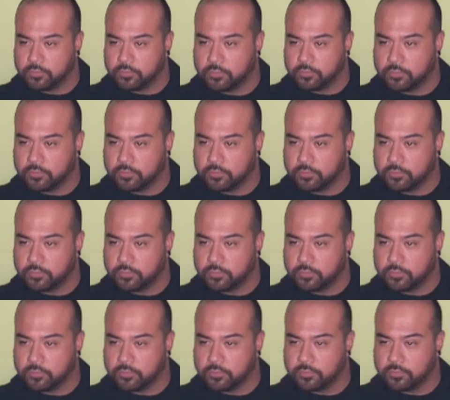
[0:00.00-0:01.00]

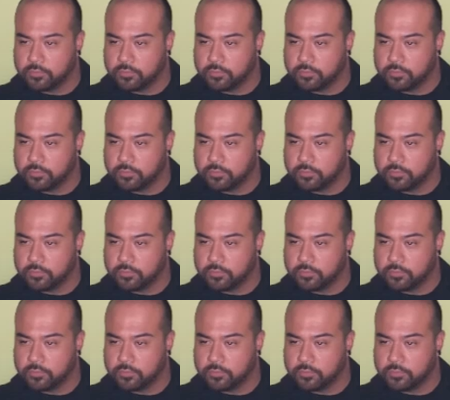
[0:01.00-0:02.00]

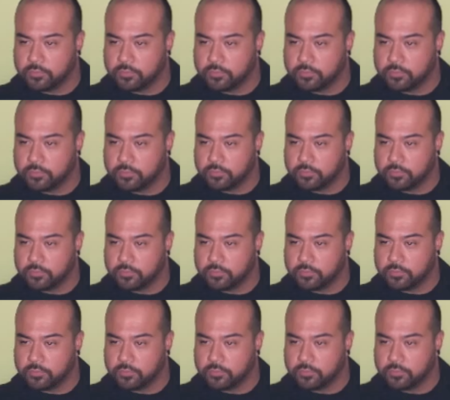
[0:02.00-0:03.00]

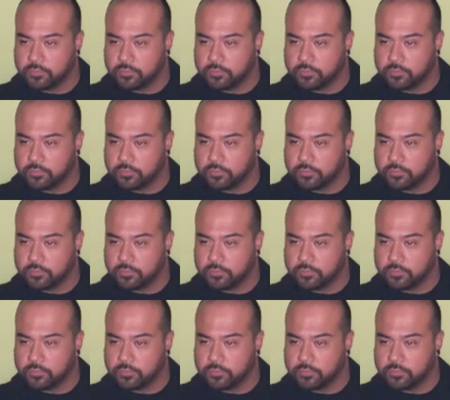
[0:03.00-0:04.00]

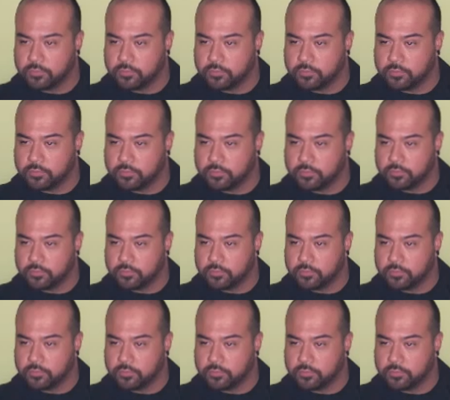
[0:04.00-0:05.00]

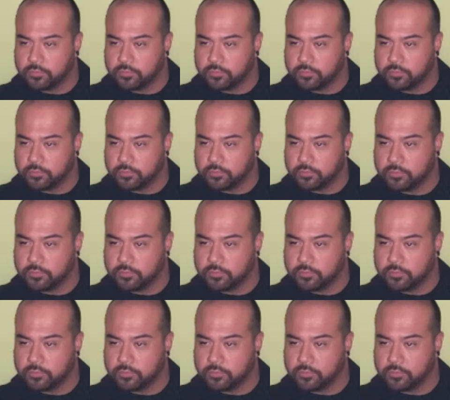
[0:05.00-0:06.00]

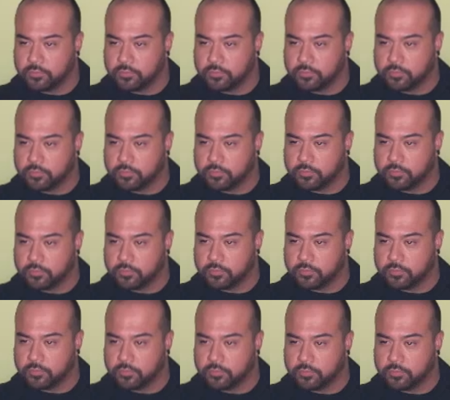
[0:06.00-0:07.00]

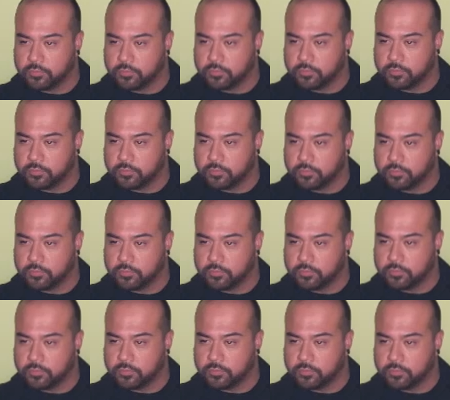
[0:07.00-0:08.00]
No words are spoken by the person on screen.